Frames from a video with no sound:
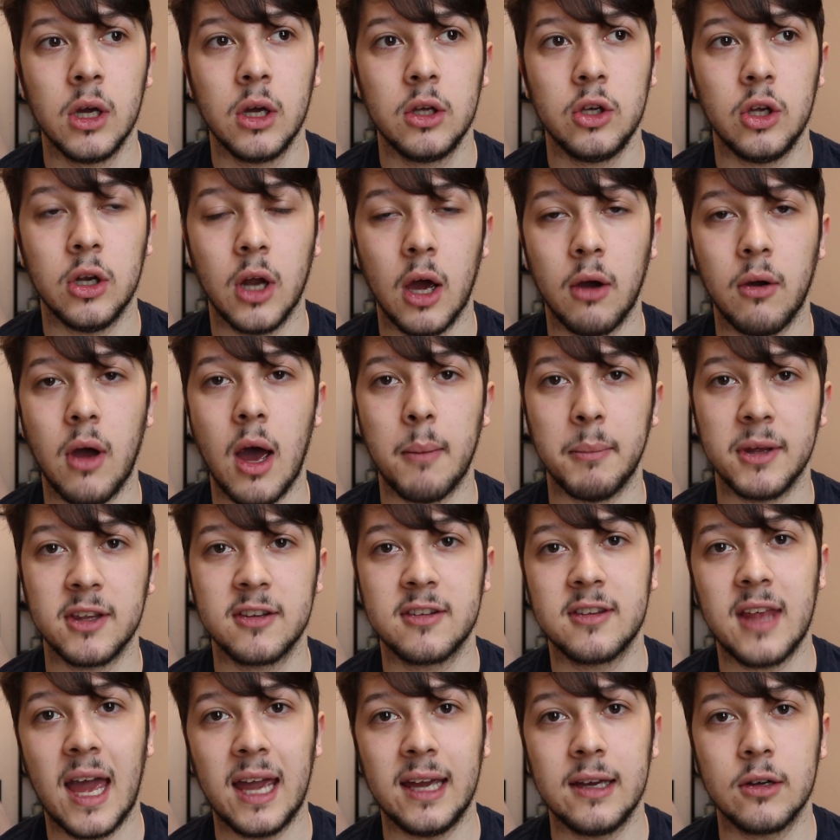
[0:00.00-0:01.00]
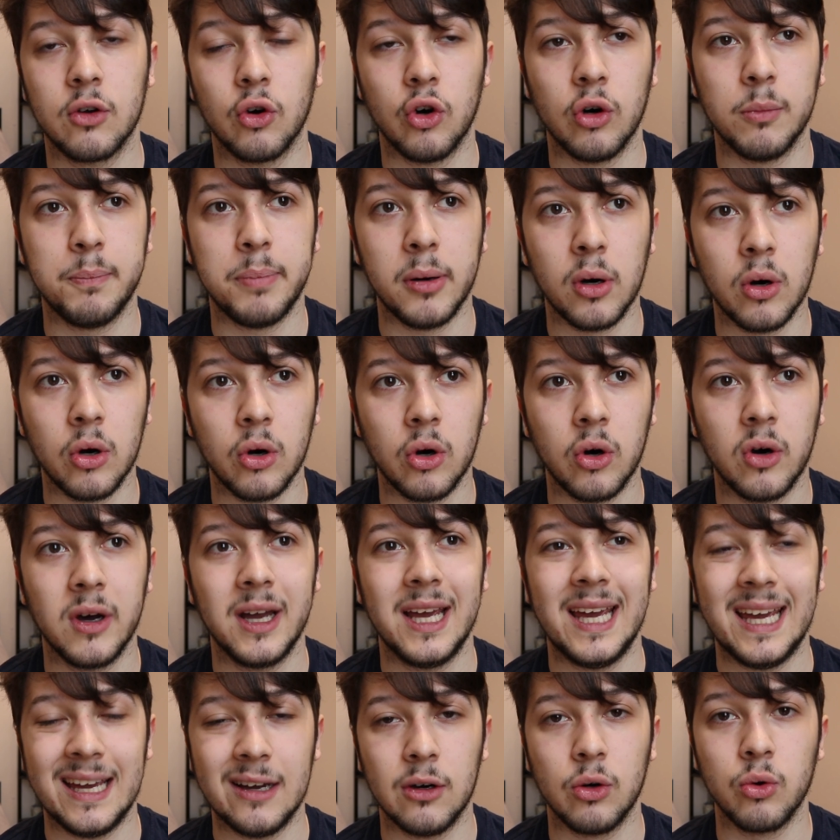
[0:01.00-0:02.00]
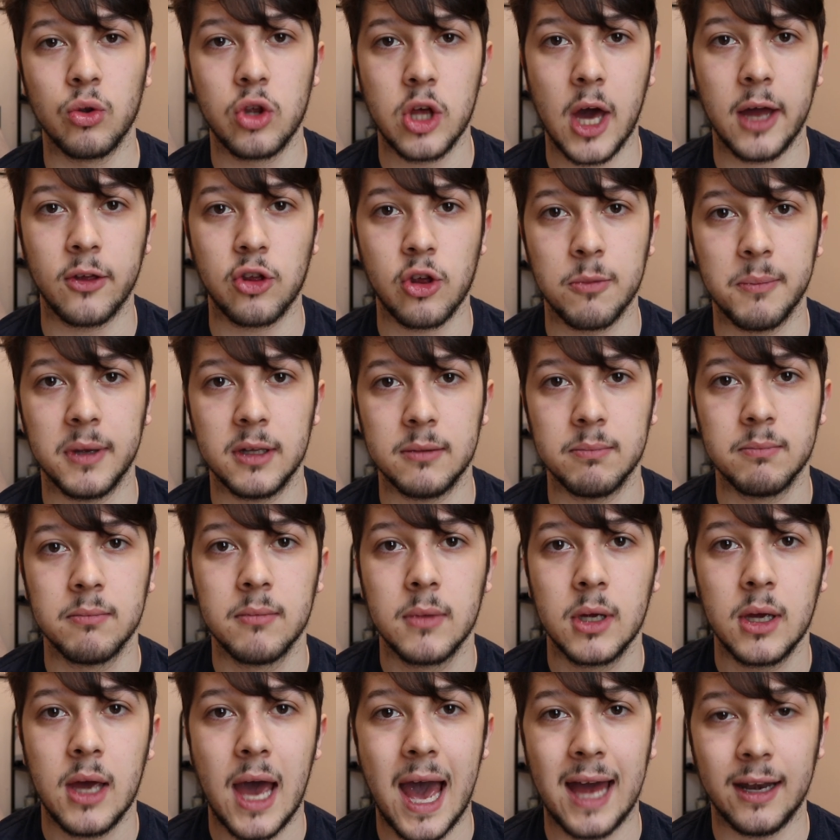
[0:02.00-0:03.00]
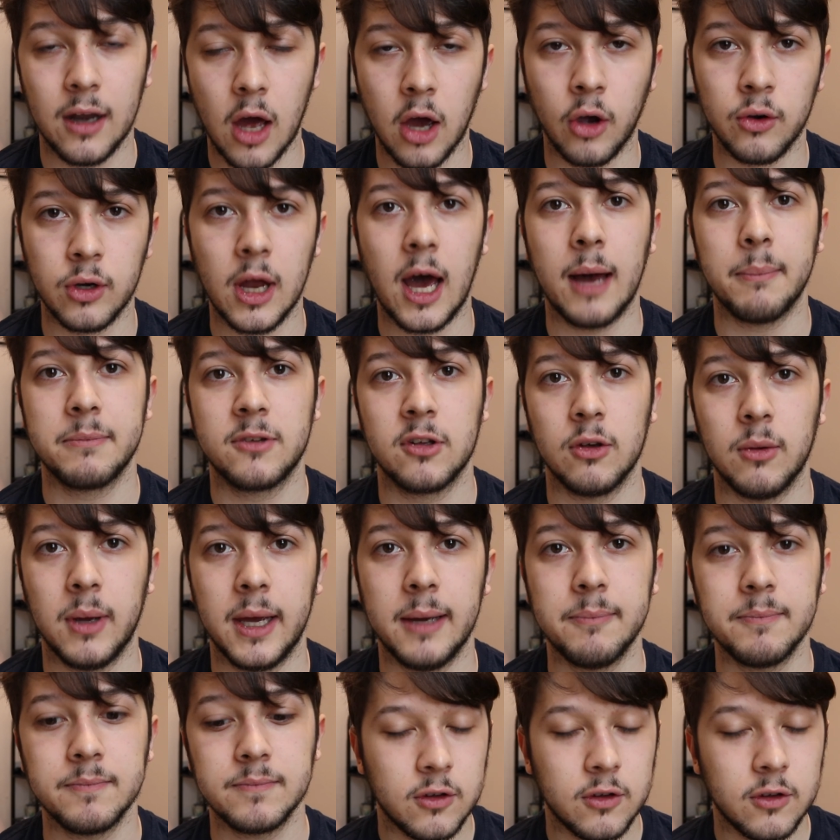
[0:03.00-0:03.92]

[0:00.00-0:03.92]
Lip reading: you know, a mistake or poor, ill judgment and own up to it.